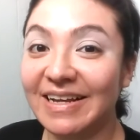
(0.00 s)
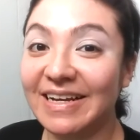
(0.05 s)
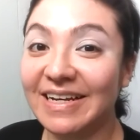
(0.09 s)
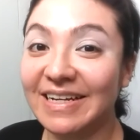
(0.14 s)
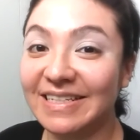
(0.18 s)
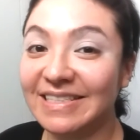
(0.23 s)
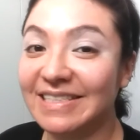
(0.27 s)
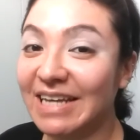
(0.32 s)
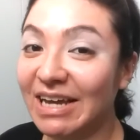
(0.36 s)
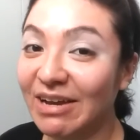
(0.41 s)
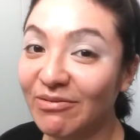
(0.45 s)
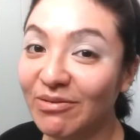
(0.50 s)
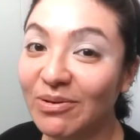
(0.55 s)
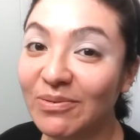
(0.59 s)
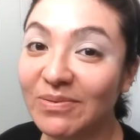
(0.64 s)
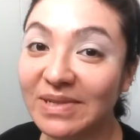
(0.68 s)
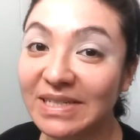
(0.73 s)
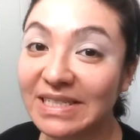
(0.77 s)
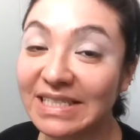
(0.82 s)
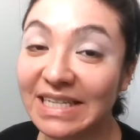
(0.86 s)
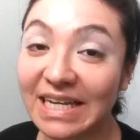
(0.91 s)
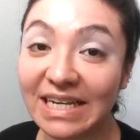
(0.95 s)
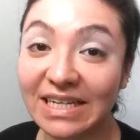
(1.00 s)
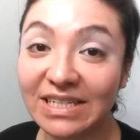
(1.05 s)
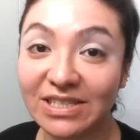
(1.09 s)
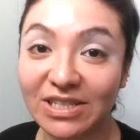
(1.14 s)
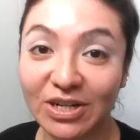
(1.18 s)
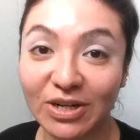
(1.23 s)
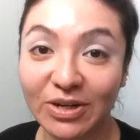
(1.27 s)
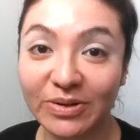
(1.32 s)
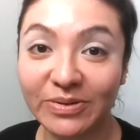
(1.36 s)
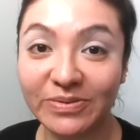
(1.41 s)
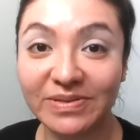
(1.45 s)
because everyone takes
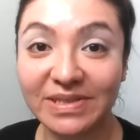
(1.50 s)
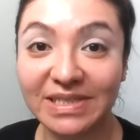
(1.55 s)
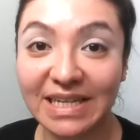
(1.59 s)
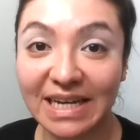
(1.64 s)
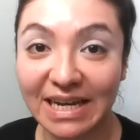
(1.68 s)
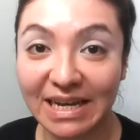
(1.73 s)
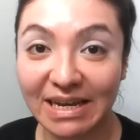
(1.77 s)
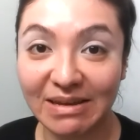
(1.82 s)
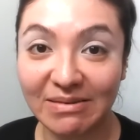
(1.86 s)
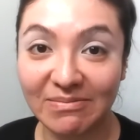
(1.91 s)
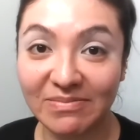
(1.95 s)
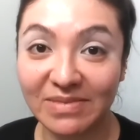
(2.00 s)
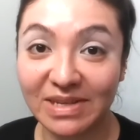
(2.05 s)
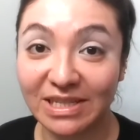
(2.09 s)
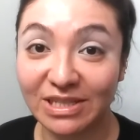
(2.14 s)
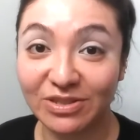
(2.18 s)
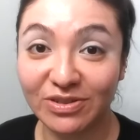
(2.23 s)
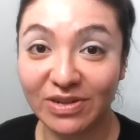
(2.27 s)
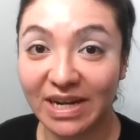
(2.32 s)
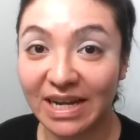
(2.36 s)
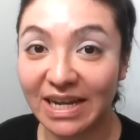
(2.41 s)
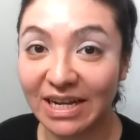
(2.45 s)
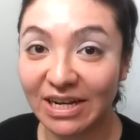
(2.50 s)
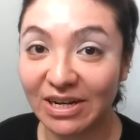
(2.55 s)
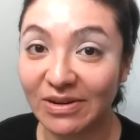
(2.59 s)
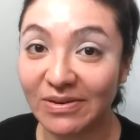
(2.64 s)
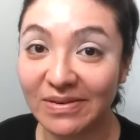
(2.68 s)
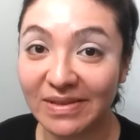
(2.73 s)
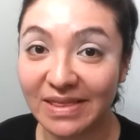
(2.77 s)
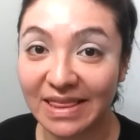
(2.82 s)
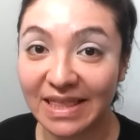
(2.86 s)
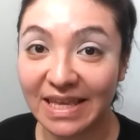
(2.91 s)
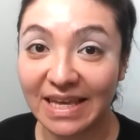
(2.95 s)
their own time in trying
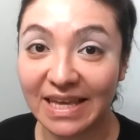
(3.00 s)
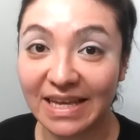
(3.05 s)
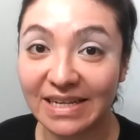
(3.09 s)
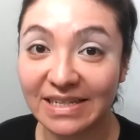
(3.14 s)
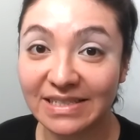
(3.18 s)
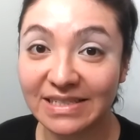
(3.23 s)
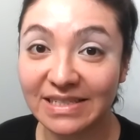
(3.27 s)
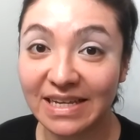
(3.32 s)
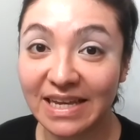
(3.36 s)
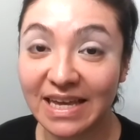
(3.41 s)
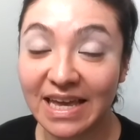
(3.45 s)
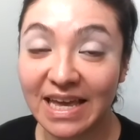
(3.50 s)
new things.